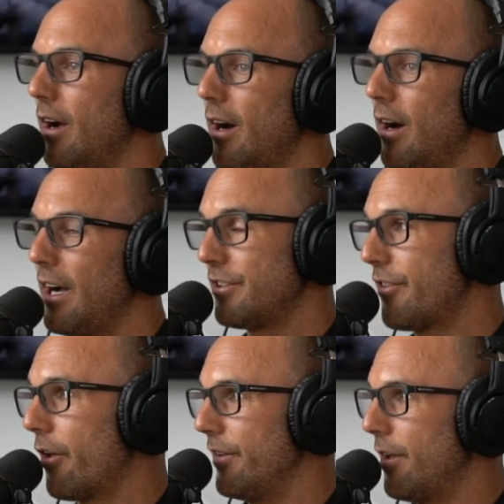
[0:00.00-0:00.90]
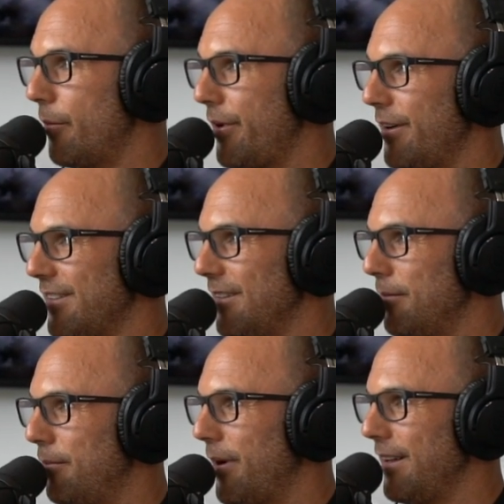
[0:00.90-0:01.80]
Uh, I just thought of another
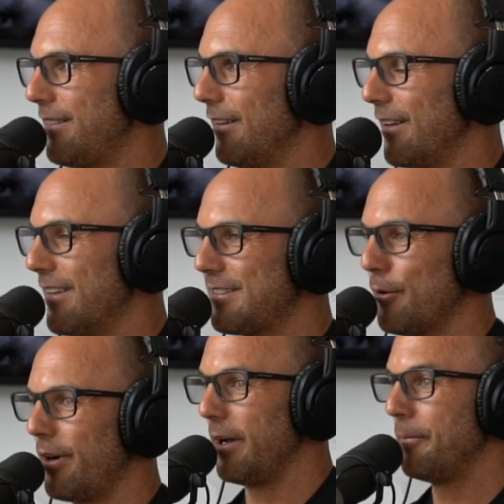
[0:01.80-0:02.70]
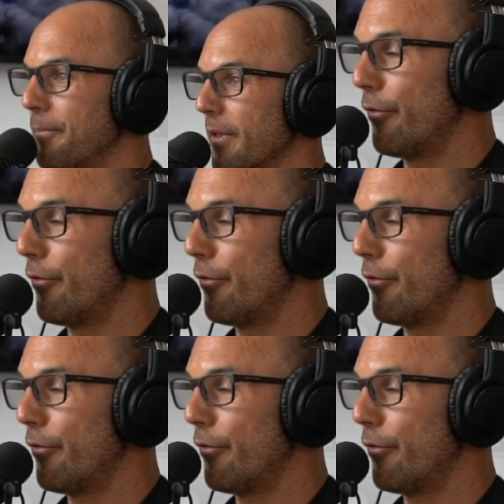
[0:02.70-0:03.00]
person by telling this story.